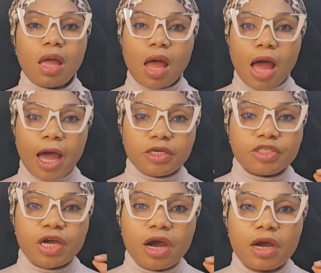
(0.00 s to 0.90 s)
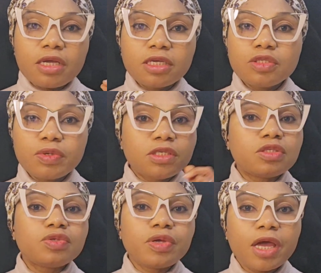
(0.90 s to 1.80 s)
Aisha is a
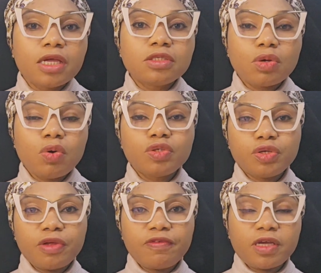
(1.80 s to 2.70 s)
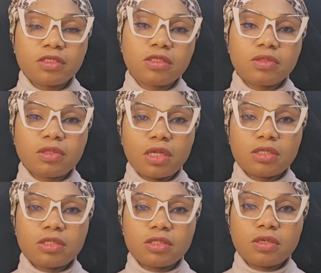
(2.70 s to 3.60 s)
22 years old university
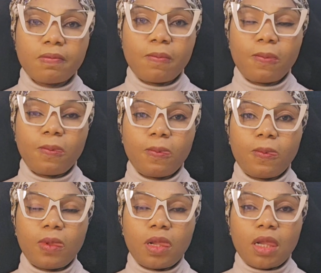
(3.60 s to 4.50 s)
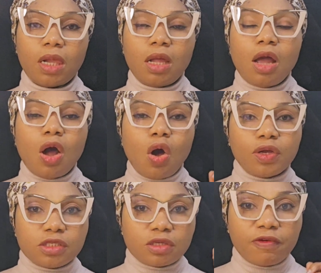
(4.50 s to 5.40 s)
student. On
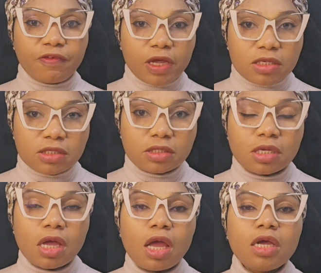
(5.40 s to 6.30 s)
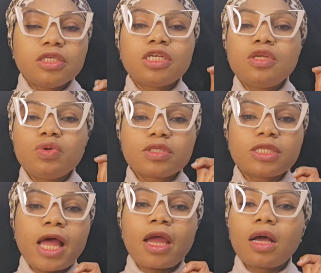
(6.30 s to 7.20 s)
the surface, she looks
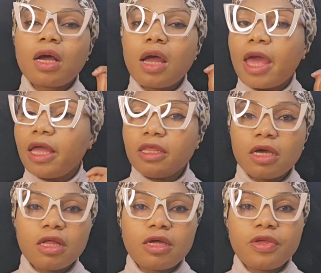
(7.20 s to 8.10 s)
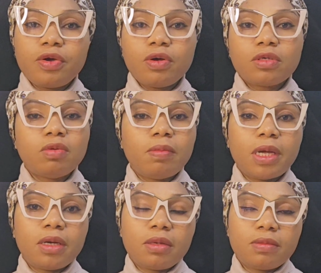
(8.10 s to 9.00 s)
like any other young woman,